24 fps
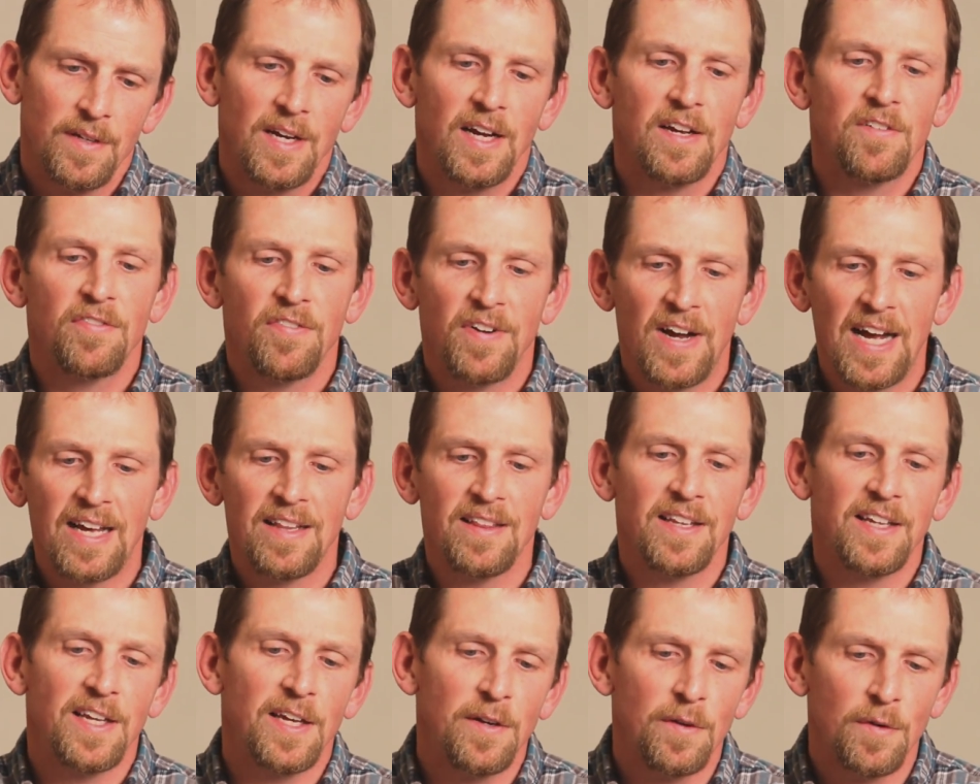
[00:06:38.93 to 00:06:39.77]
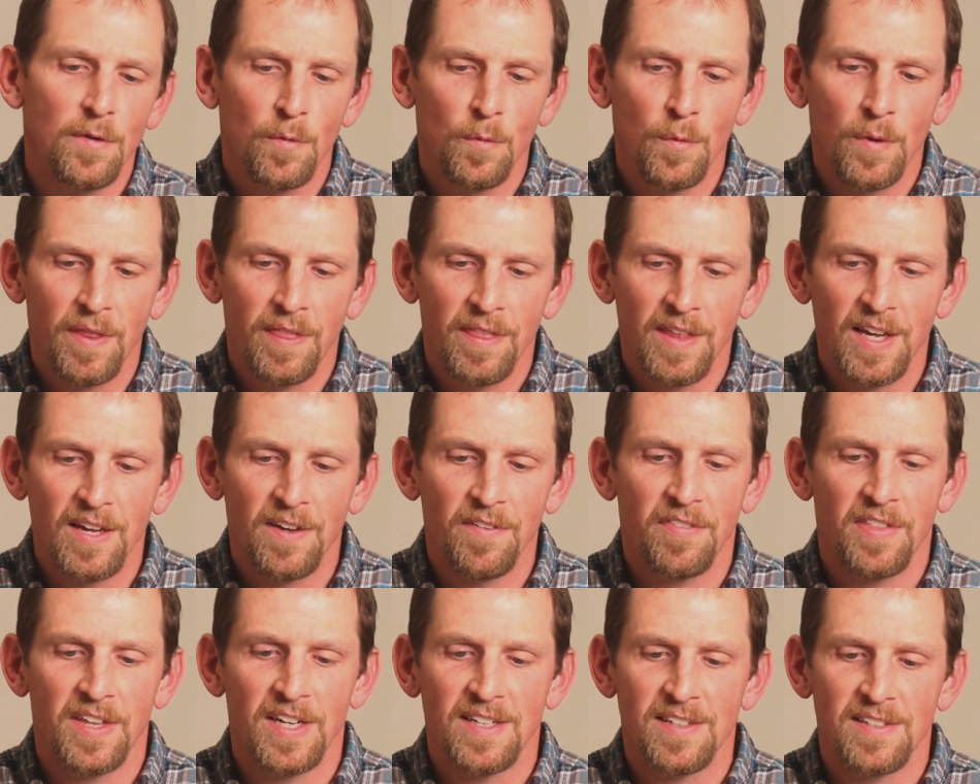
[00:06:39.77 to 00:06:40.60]
And finally, we think
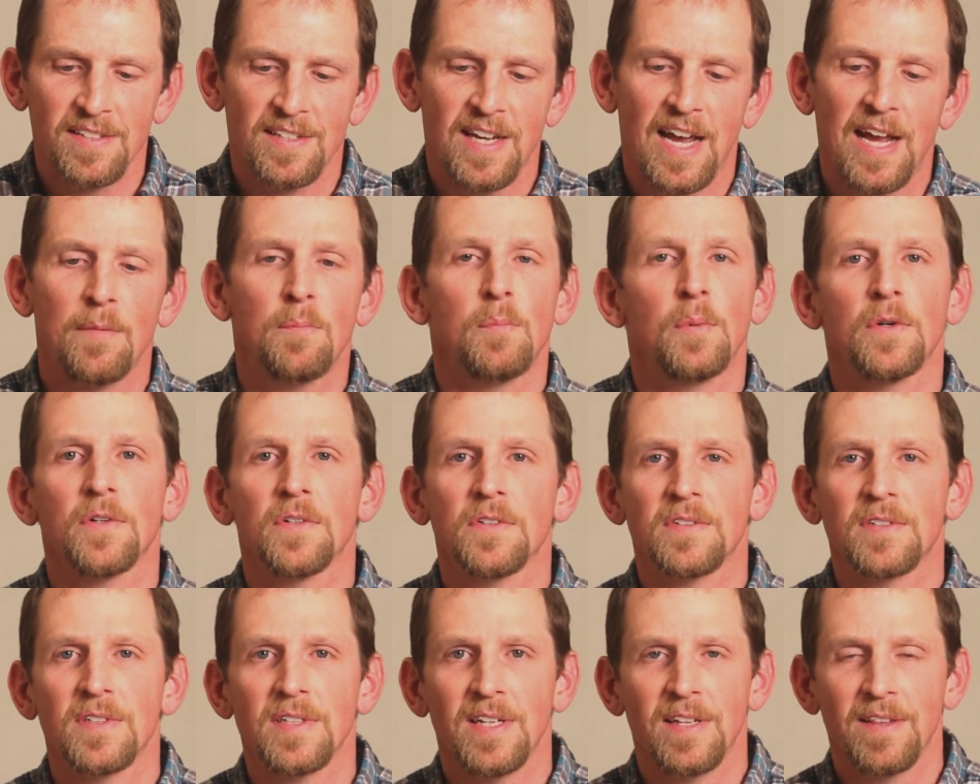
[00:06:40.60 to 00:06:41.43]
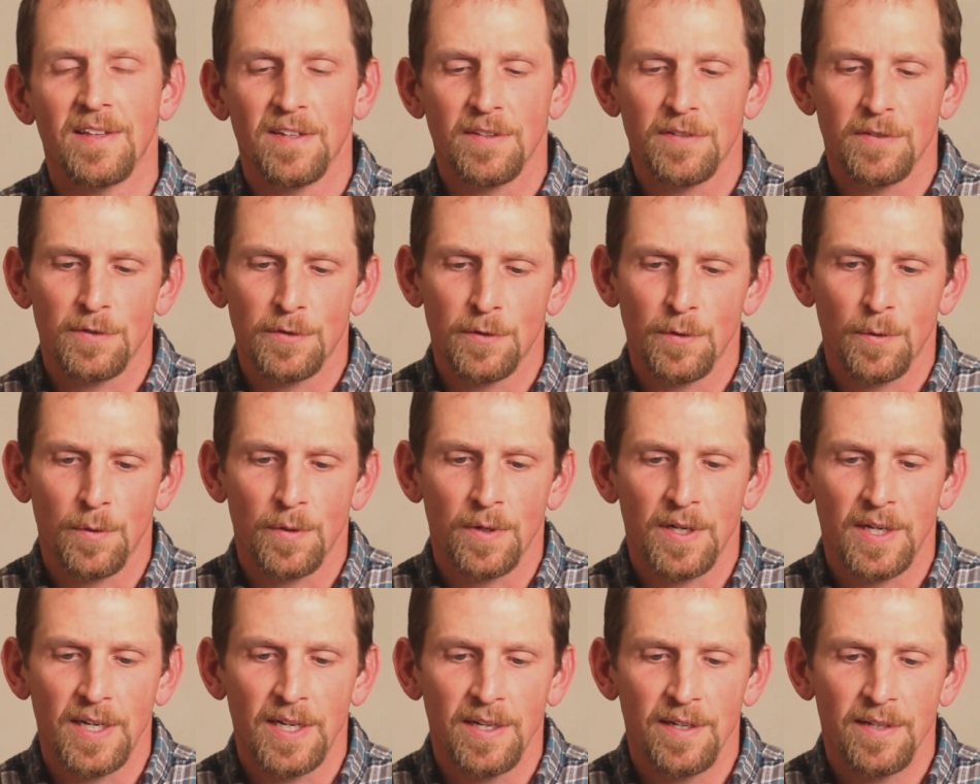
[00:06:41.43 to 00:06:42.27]
of the disciples in this
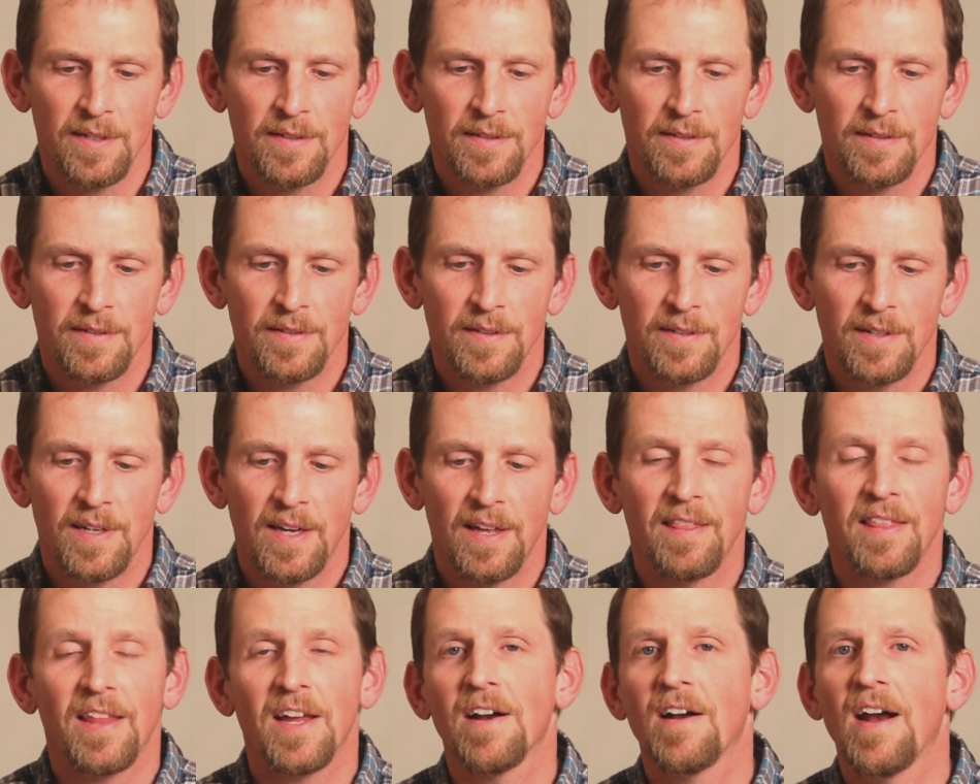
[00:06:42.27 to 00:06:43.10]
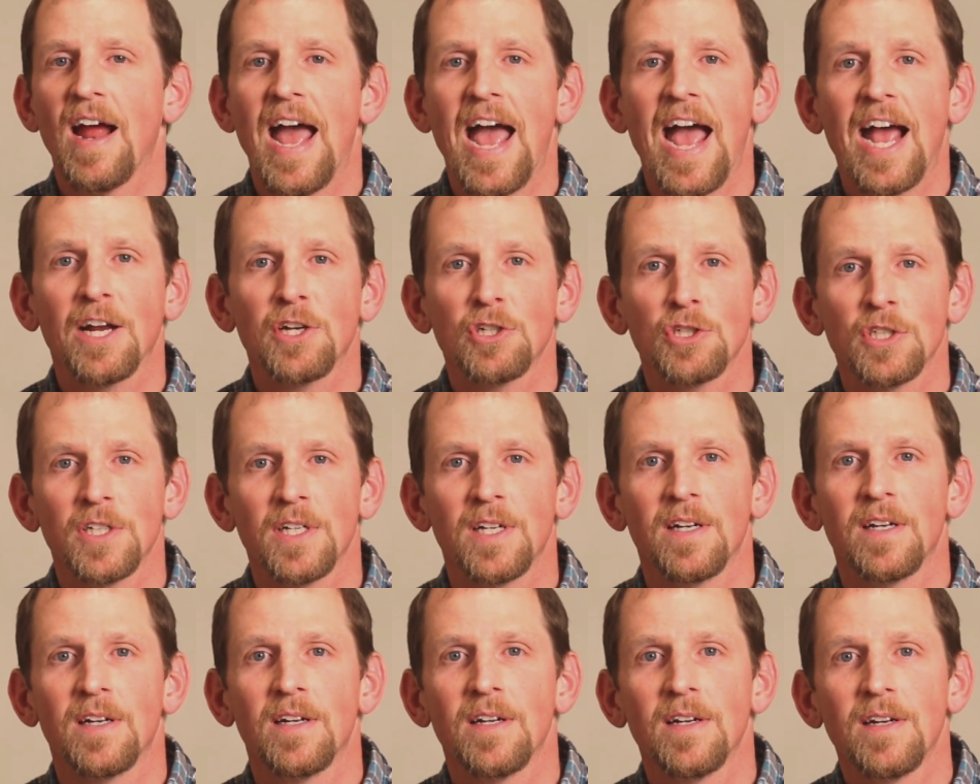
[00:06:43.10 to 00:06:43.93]
story and their
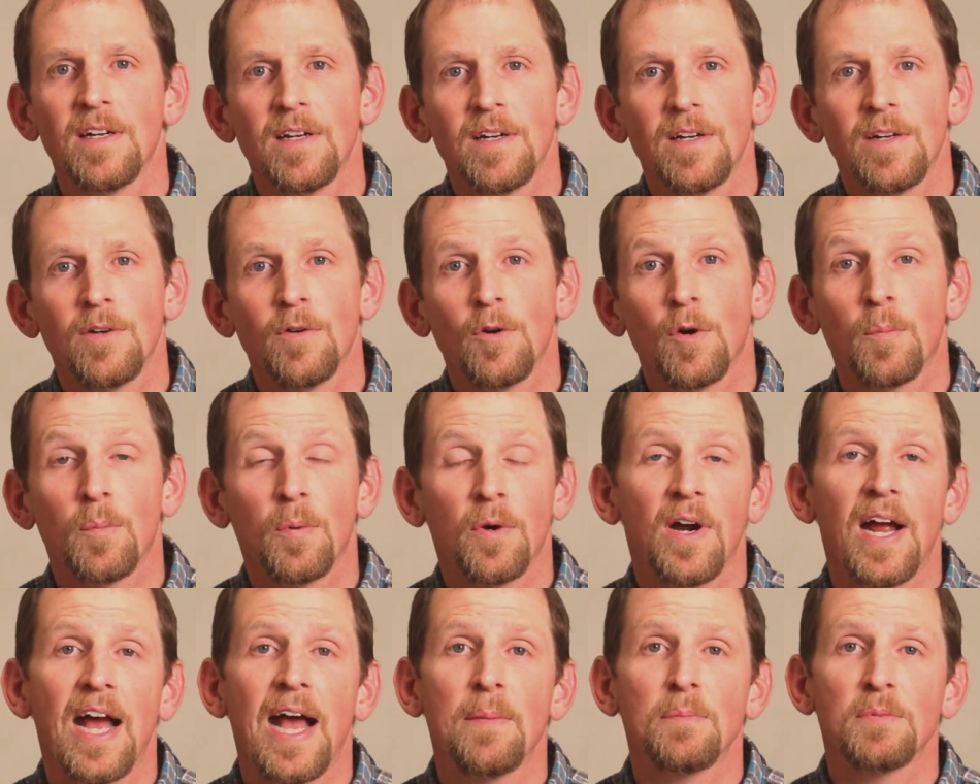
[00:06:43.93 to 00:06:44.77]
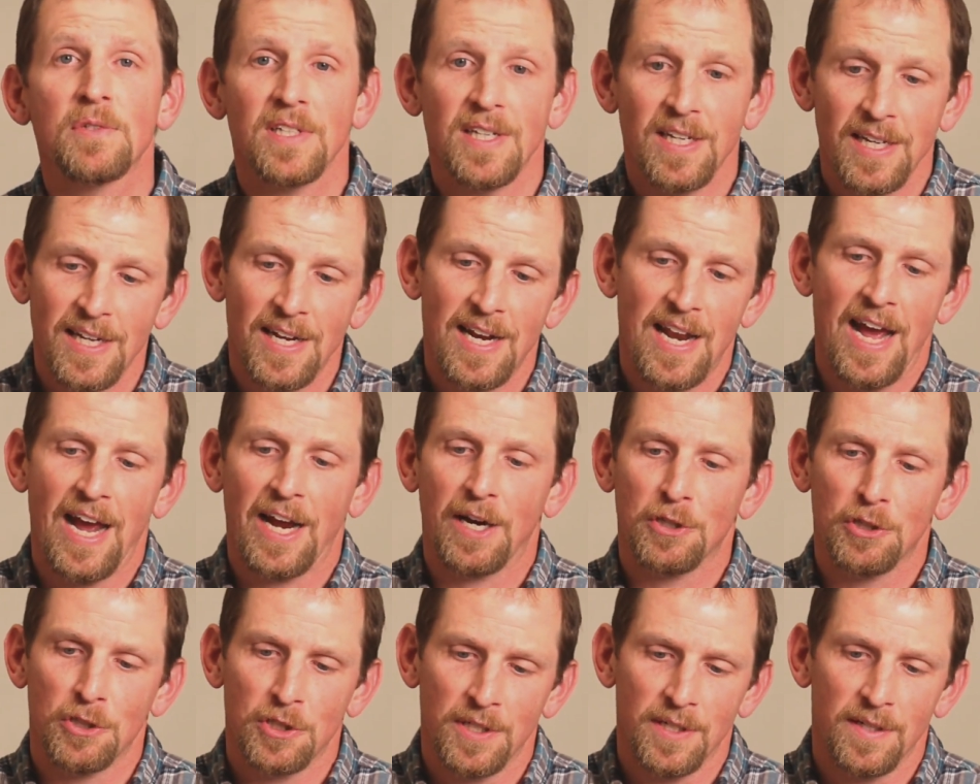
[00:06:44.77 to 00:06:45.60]
action, or perhaps
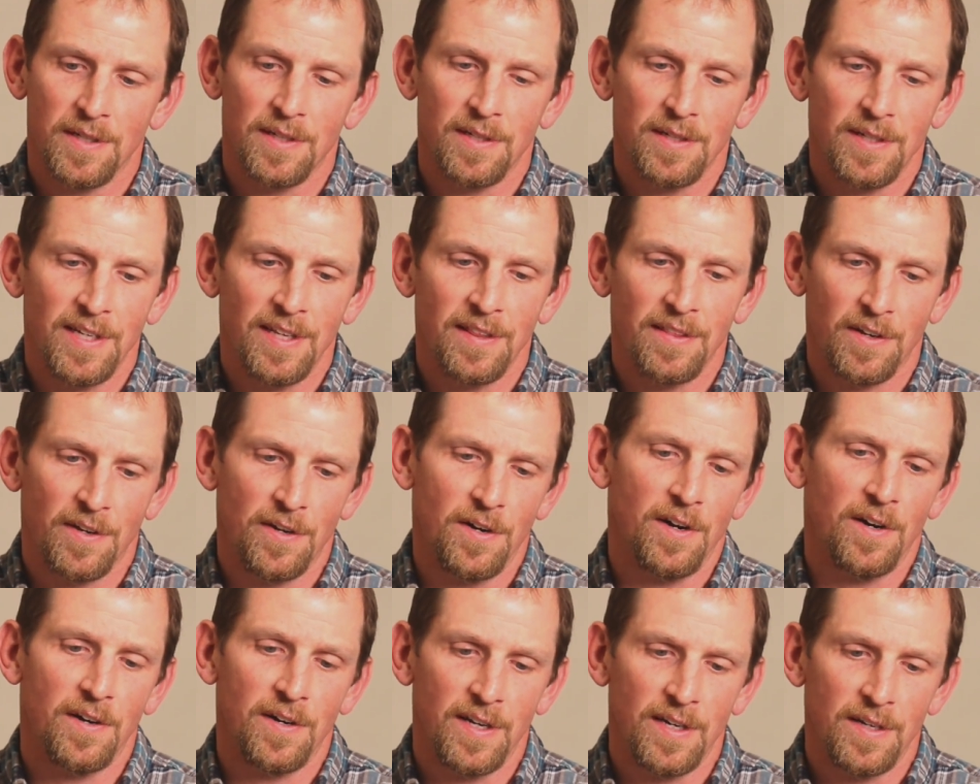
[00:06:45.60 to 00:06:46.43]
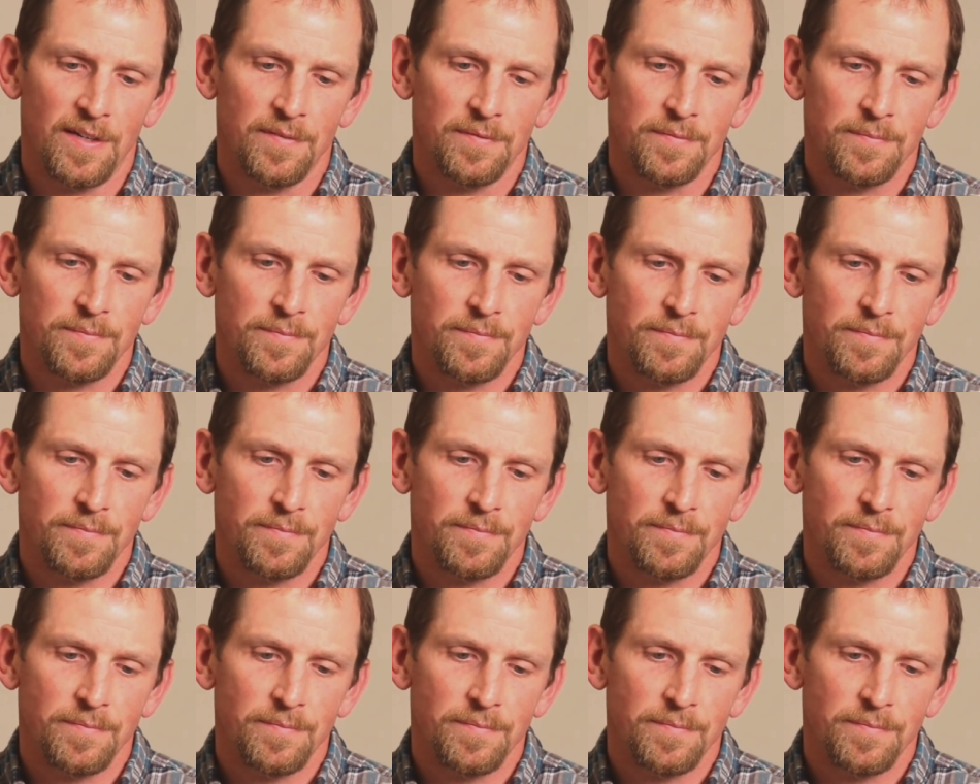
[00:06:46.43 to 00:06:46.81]
inaction, in the garden.